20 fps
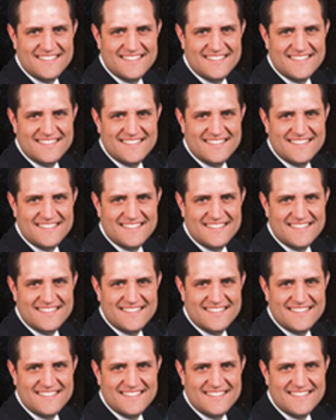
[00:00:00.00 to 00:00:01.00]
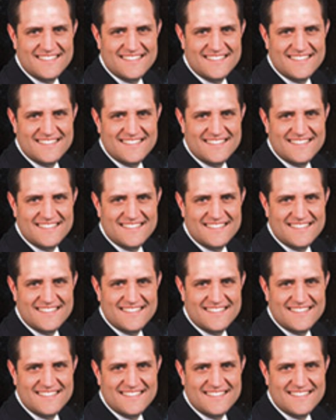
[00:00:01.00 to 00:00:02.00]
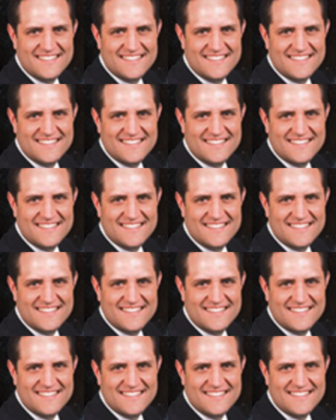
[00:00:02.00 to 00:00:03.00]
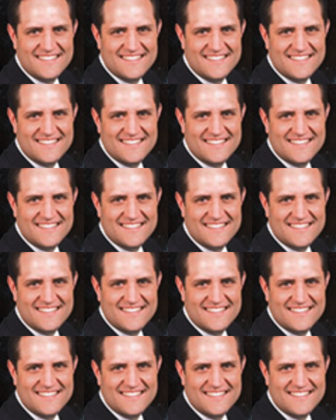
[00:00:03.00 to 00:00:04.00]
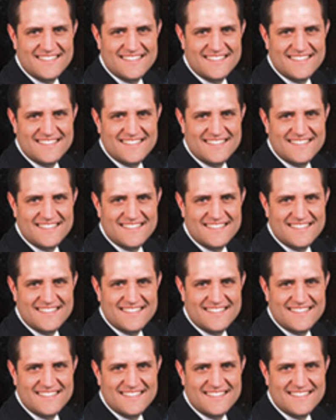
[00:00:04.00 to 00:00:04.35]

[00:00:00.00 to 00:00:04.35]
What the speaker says: (no lip movement)